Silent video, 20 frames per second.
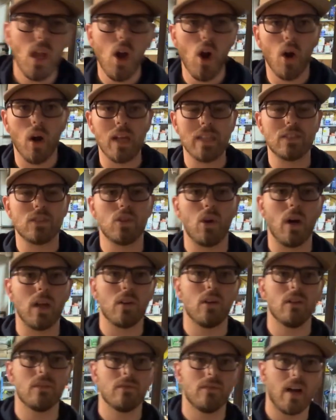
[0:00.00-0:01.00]
All right, so I
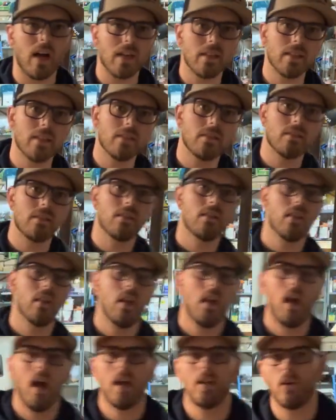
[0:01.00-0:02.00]
couldn't find it.
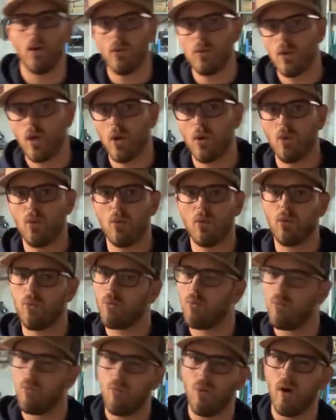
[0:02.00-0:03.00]
I don't know
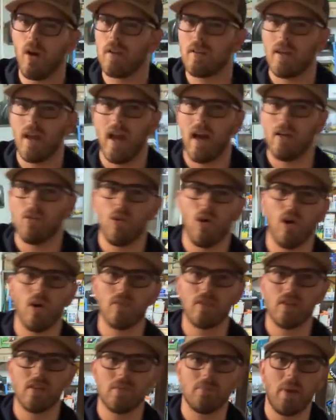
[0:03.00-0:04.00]
how
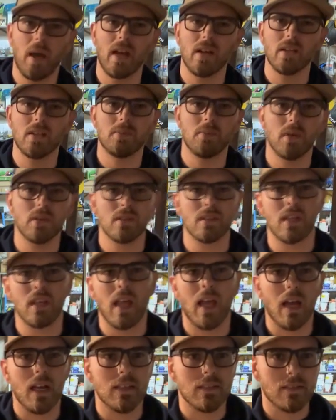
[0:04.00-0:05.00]
long this battery is supposed to
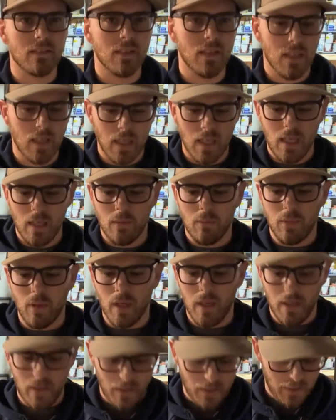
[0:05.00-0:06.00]
last,
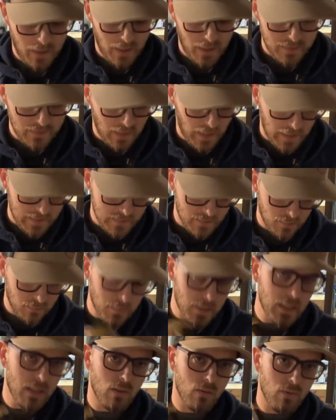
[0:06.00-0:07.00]
but it has lasted
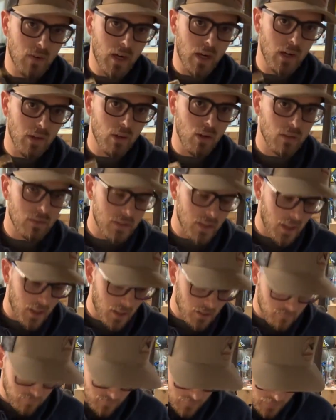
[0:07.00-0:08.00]
me a very long
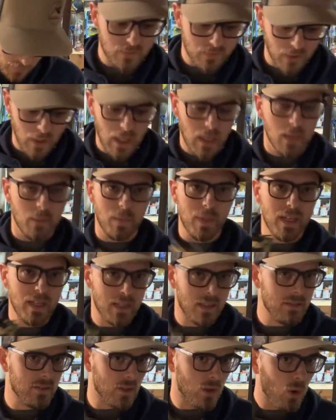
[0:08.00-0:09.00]
time. Just
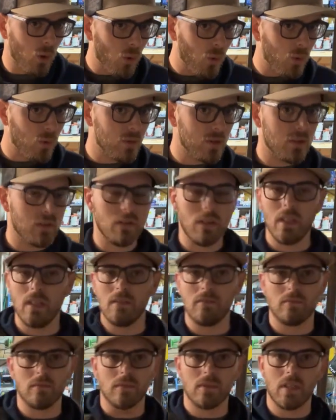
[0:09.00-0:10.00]
being in the cold,
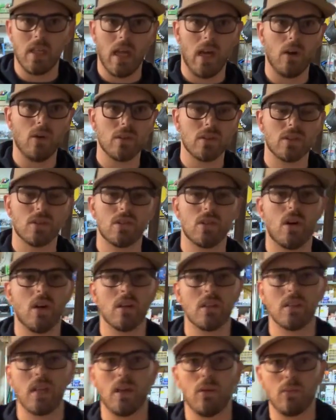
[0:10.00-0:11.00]
it's held its
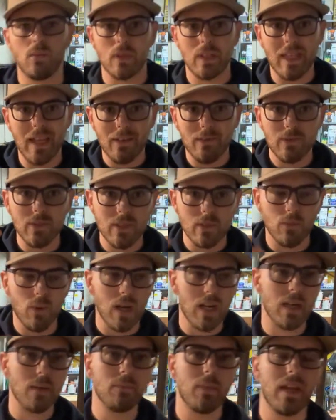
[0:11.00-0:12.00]
charge. I would definitely
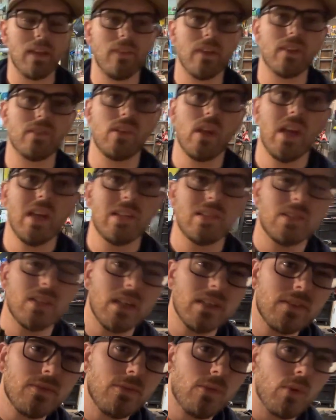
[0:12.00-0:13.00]
recommend this
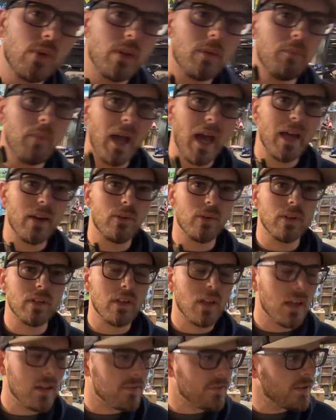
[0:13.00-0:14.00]
just for the battery
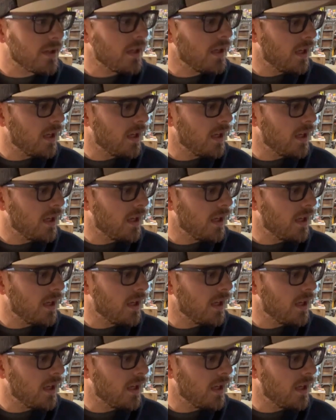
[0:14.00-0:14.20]
life.